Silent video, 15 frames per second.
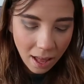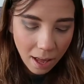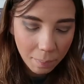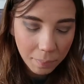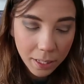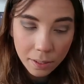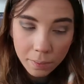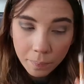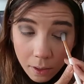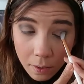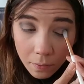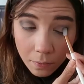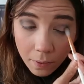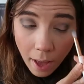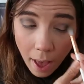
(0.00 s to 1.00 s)
I mean,
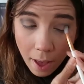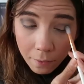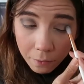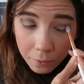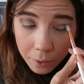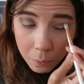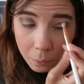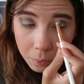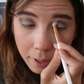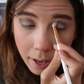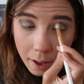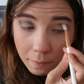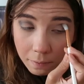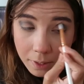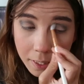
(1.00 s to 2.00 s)
if Catherine would
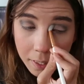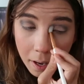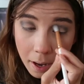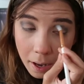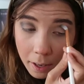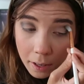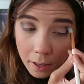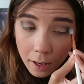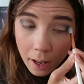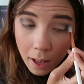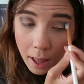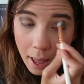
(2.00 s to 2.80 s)
have died